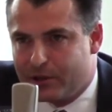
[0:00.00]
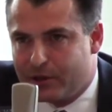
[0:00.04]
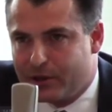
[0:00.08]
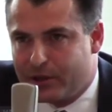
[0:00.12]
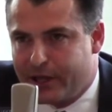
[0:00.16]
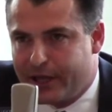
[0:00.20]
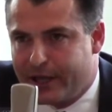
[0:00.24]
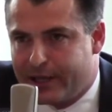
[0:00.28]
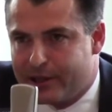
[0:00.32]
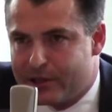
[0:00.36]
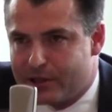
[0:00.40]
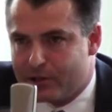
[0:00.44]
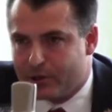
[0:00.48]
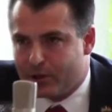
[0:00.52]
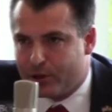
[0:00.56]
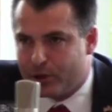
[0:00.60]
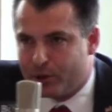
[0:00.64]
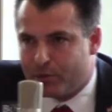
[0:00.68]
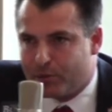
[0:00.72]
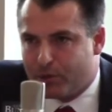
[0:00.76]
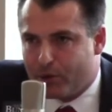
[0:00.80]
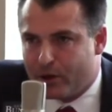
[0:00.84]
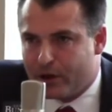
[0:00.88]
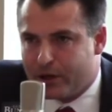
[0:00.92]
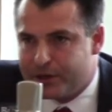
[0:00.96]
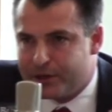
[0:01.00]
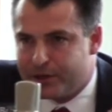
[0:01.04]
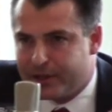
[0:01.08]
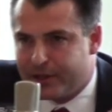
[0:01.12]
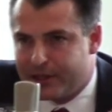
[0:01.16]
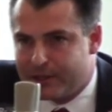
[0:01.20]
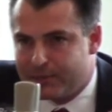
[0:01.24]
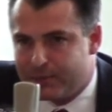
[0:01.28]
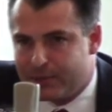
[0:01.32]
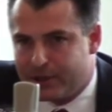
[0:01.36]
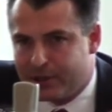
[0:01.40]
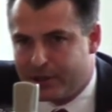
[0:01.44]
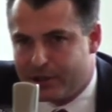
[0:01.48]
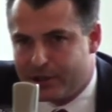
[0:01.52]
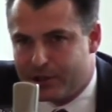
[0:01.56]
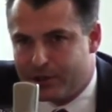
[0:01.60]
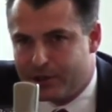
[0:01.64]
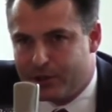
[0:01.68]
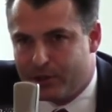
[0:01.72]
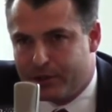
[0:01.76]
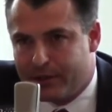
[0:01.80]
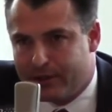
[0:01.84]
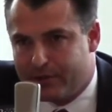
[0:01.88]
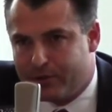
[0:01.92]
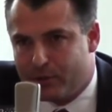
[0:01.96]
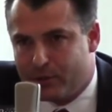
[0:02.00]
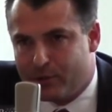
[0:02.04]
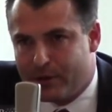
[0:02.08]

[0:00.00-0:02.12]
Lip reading: you can't start your projects because you don't have